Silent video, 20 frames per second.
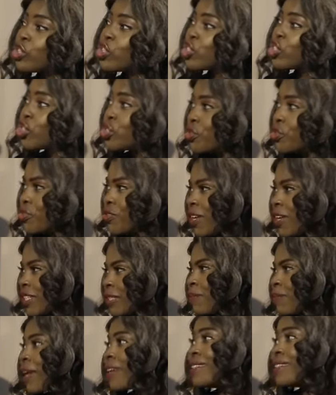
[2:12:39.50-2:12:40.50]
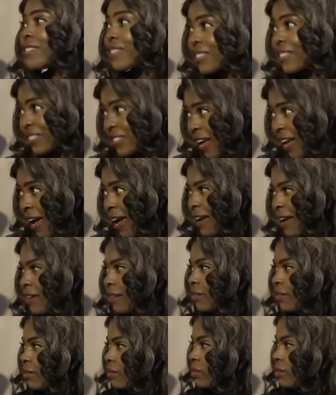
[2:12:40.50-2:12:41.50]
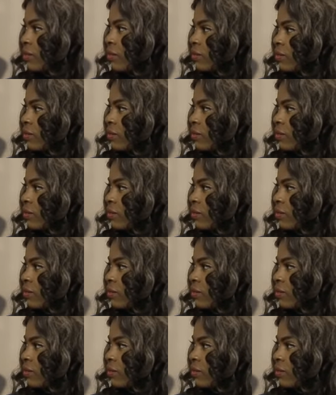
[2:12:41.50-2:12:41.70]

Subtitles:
With due respect, sir,